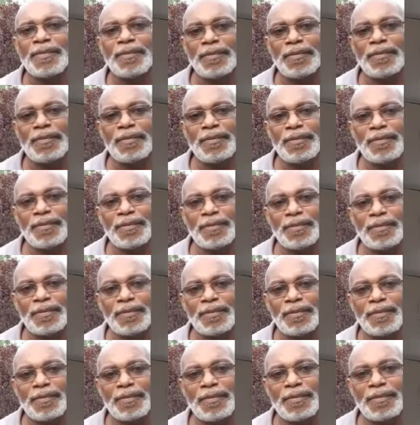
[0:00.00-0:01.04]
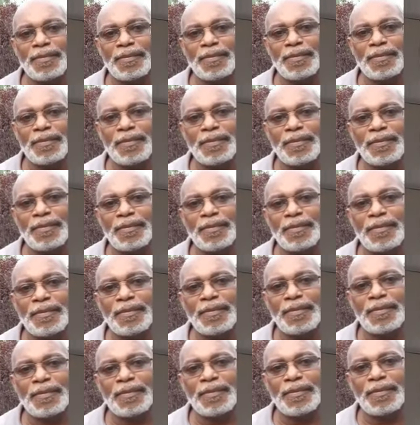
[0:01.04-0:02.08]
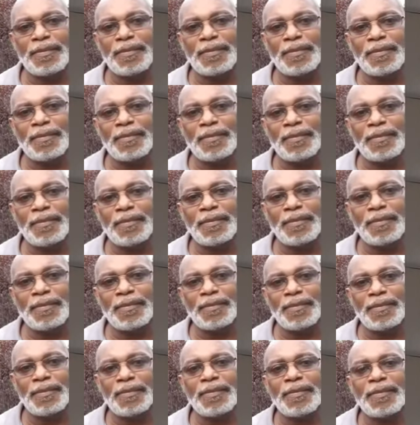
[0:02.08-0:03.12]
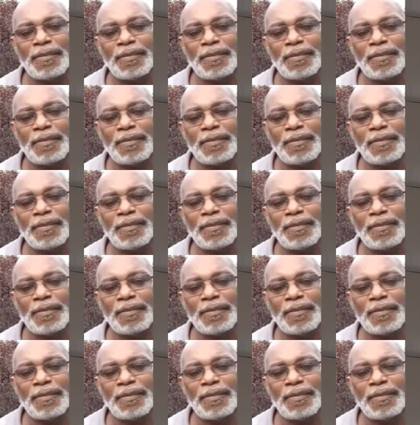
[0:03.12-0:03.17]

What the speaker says: (silent)